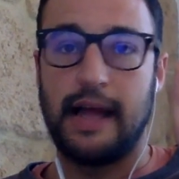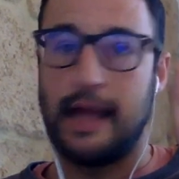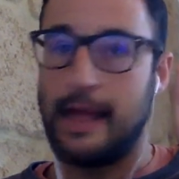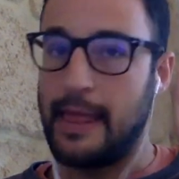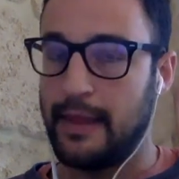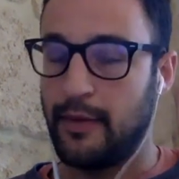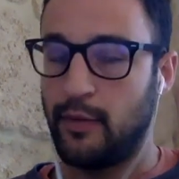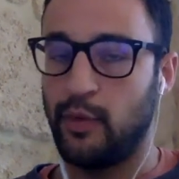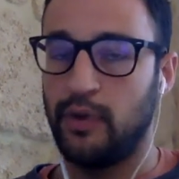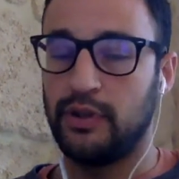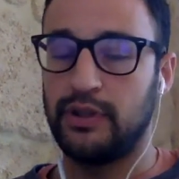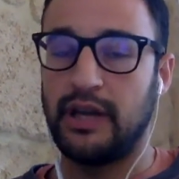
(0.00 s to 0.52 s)

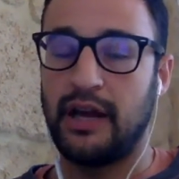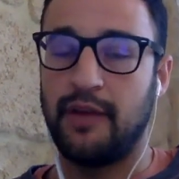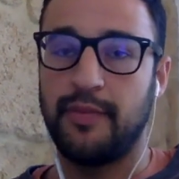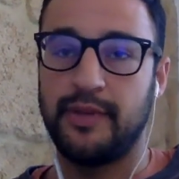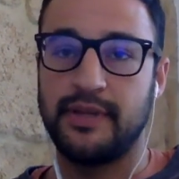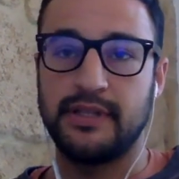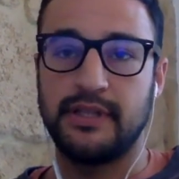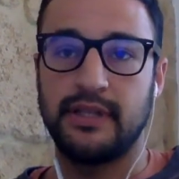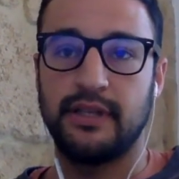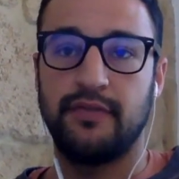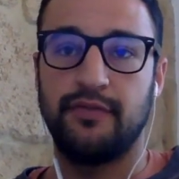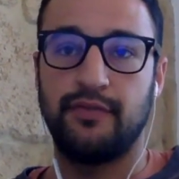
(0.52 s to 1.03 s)
What
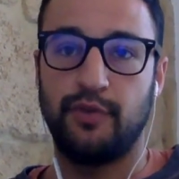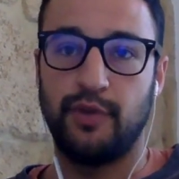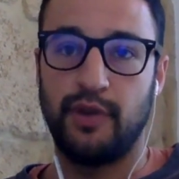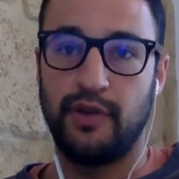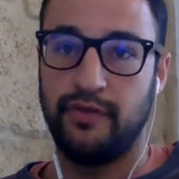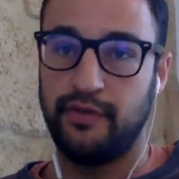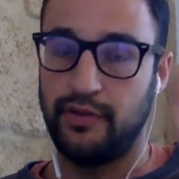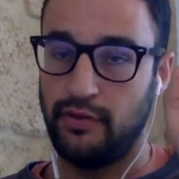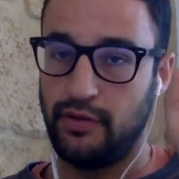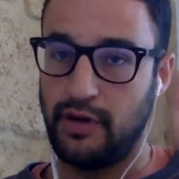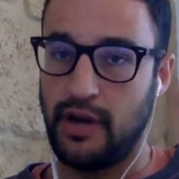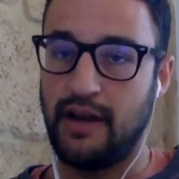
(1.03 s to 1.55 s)
happens
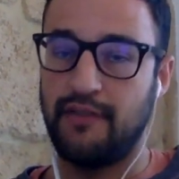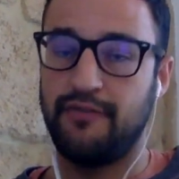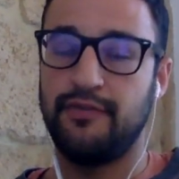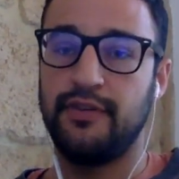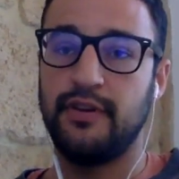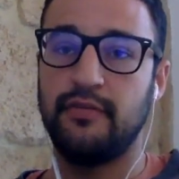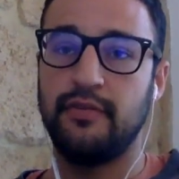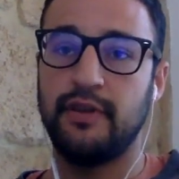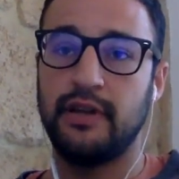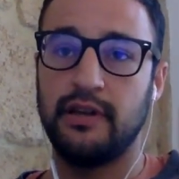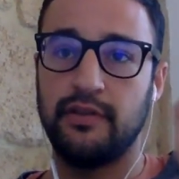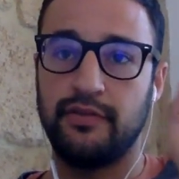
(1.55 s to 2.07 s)
if you have
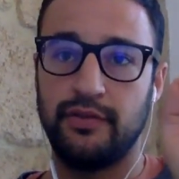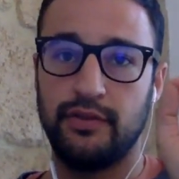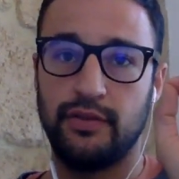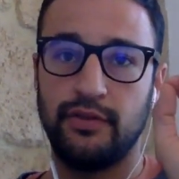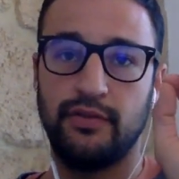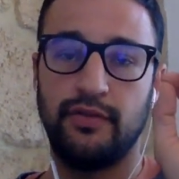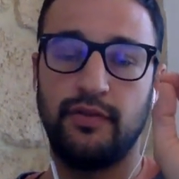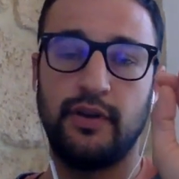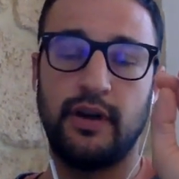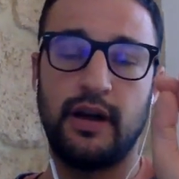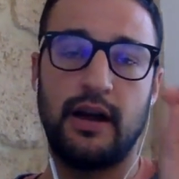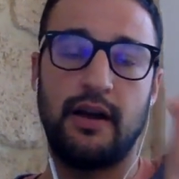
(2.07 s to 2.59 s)
fever, if you
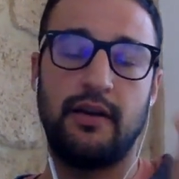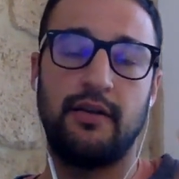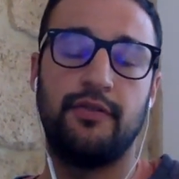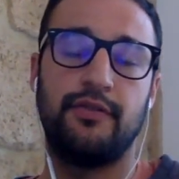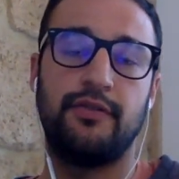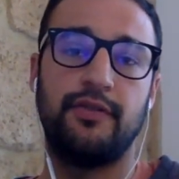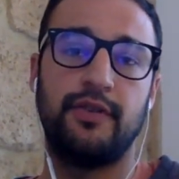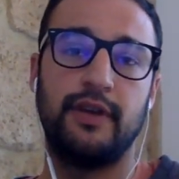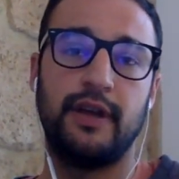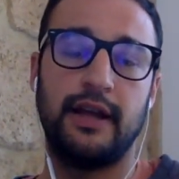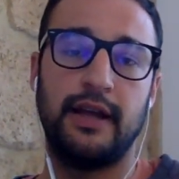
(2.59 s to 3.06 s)
have